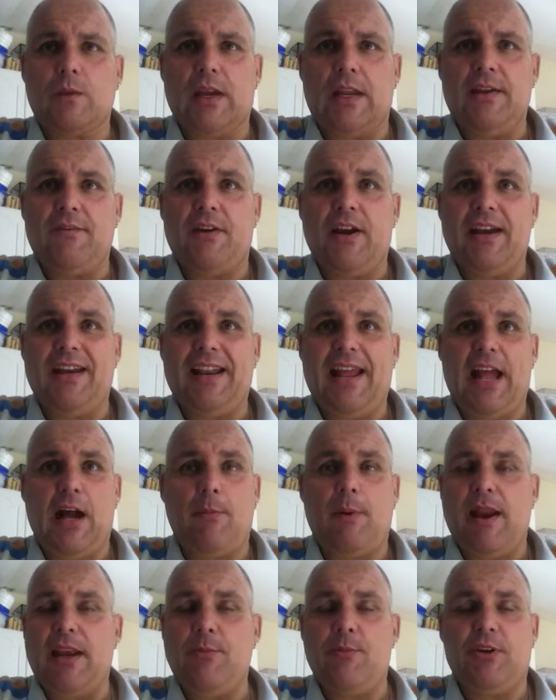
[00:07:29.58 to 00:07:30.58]
if I can
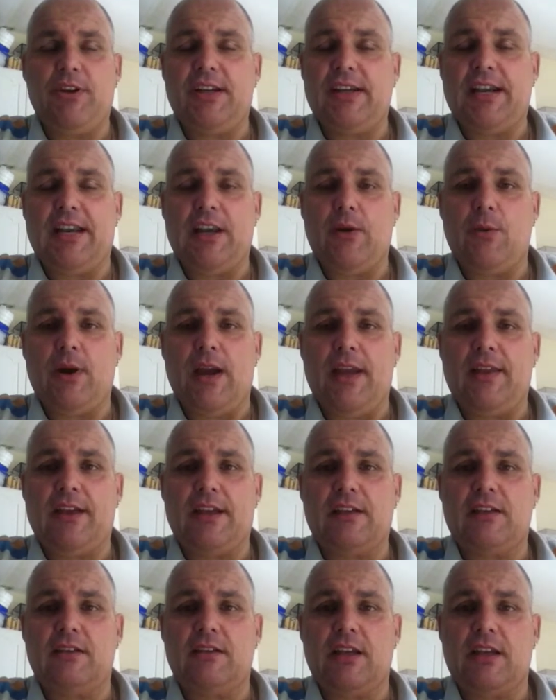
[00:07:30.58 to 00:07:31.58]
help anybody in any way,
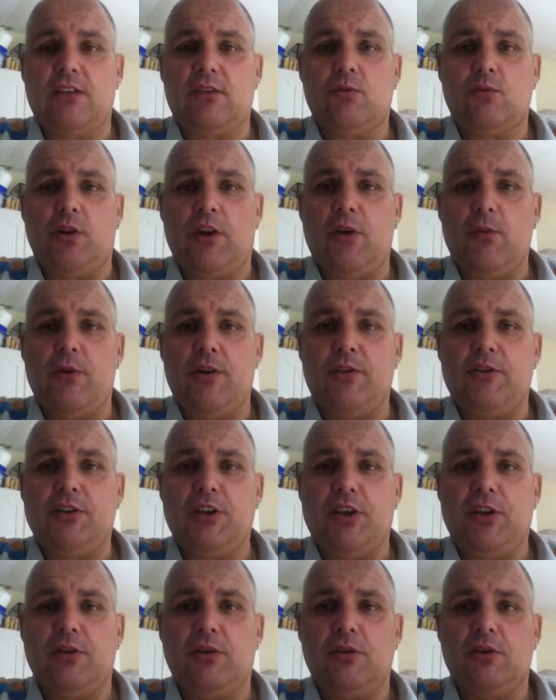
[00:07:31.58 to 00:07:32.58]
that's what I will
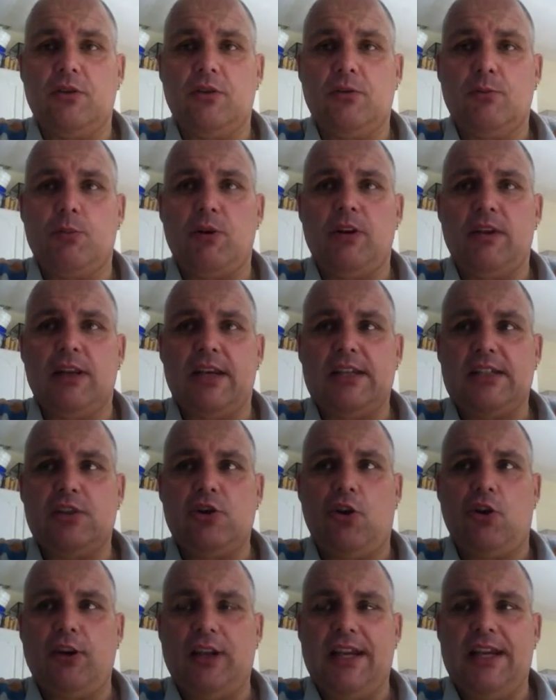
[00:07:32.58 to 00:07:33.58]
do. But it's
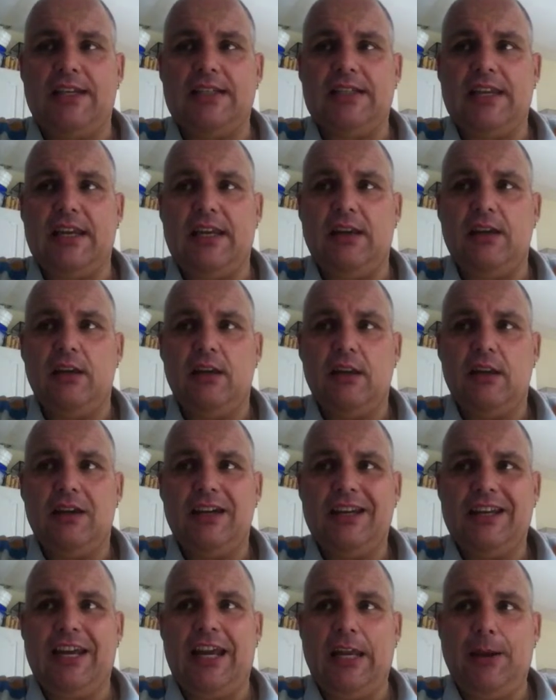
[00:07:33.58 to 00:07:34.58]
not easy.
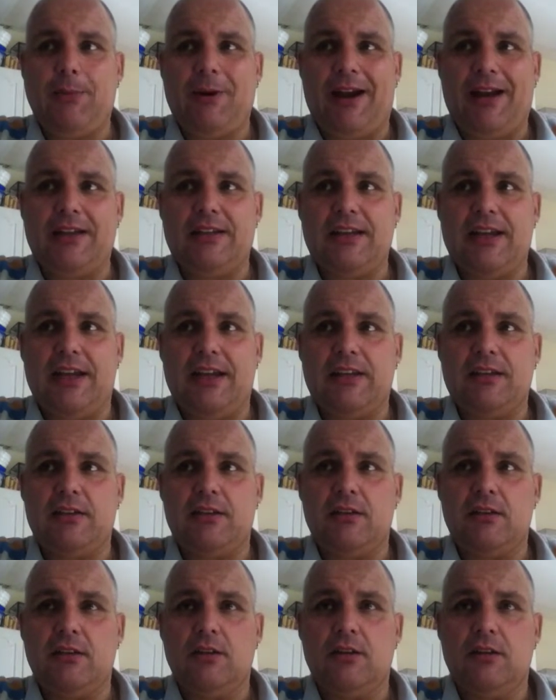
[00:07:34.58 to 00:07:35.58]
Keep at
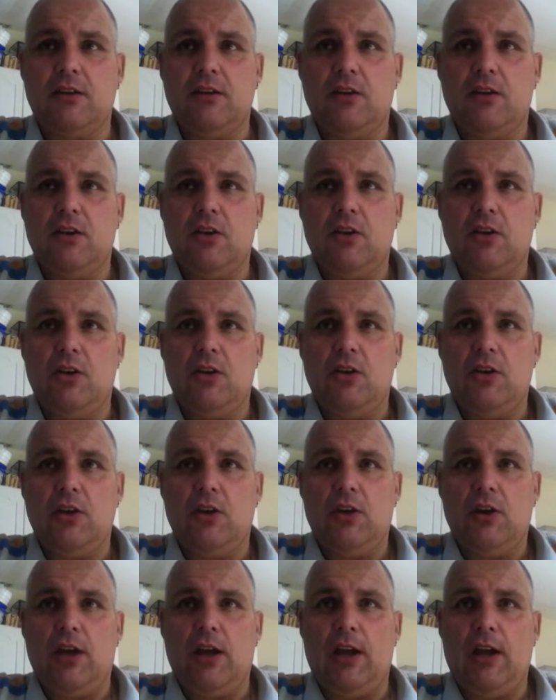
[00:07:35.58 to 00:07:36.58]
it.
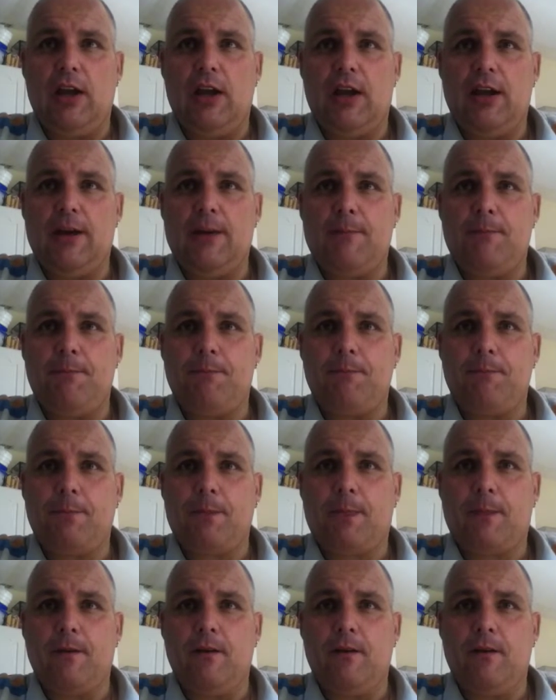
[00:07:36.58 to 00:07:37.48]
You